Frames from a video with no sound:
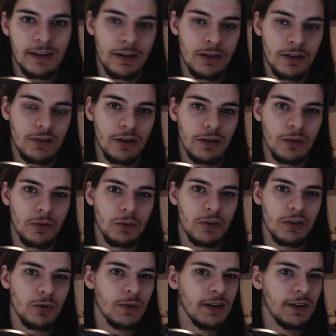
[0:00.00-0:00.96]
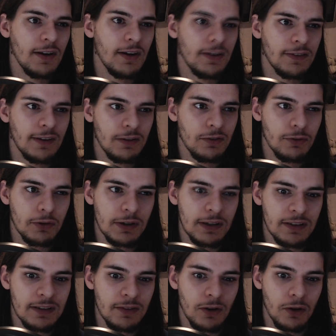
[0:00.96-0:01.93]
So you cannot test for
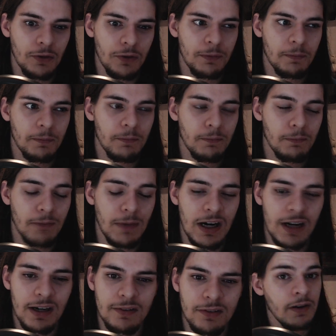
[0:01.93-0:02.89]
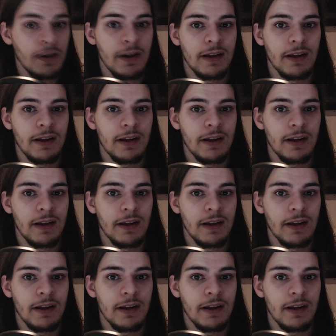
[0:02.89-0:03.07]
that on mice.